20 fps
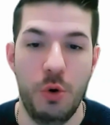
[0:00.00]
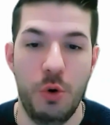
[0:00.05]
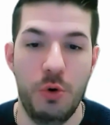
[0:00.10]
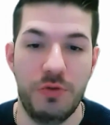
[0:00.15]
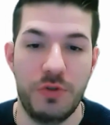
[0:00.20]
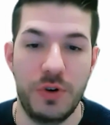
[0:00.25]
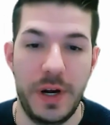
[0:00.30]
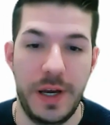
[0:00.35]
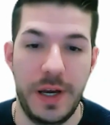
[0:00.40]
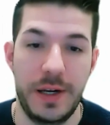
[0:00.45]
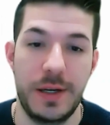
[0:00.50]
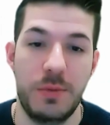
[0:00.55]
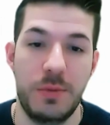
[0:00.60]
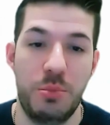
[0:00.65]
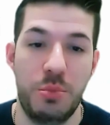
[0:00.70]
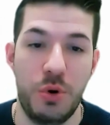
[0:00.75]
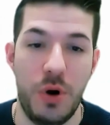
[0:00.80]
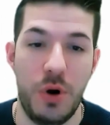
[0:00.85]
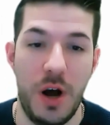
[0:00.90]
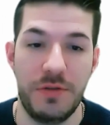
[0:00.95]
overhead
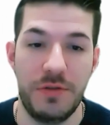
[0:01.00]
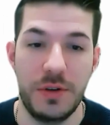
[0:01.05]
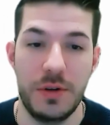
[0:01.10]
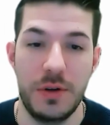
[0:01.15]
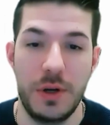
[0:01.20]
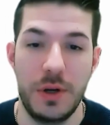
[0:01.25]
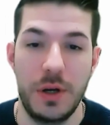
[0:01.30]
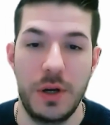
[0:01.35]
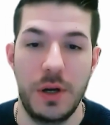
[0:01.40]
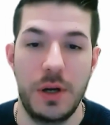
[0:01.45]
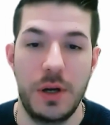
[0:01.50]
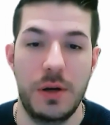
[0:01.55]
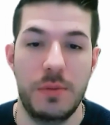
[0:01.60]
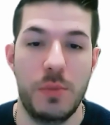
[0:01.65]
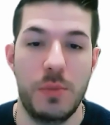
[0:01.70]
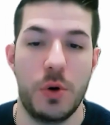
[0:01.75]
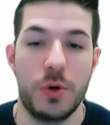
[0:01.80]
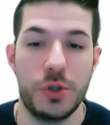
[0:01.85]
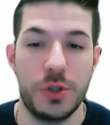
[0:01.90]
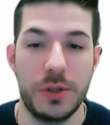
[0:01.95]
and profit
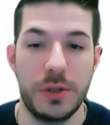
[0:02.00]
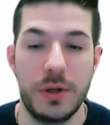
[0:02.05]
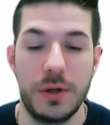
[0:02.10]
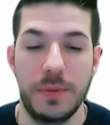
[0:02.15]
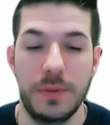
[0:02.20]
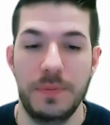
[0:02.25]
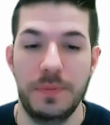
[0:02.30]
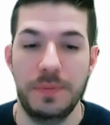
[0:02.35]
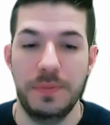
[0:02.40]
margin.